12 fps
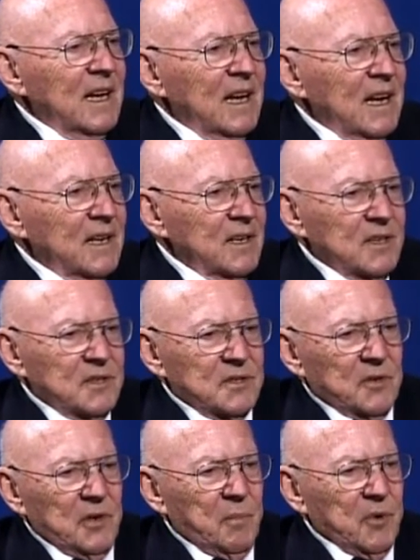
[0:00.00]
And so
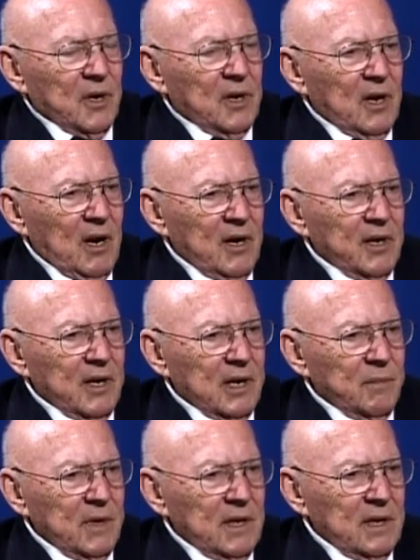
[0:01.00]
you put a guard on
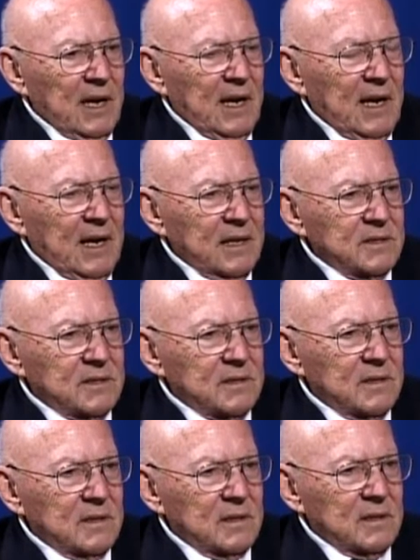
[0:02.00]
him, and I asked
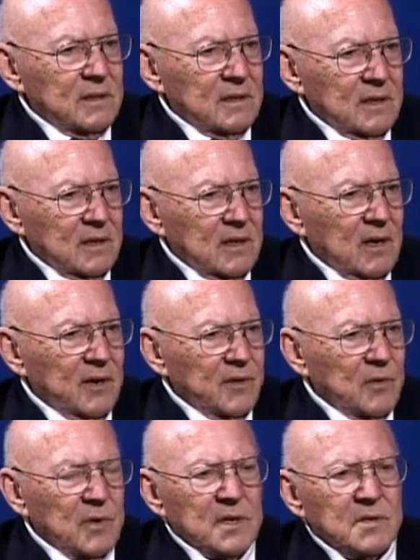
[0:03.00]
the guard the
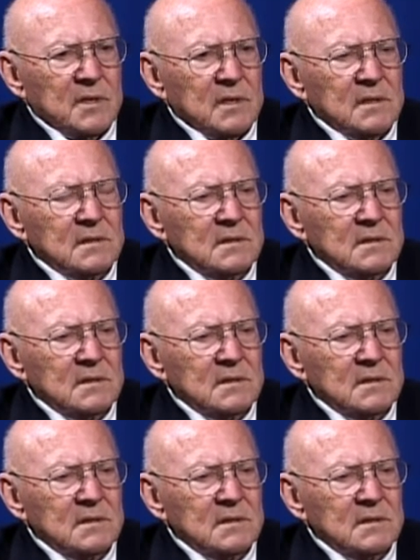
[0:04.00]
question,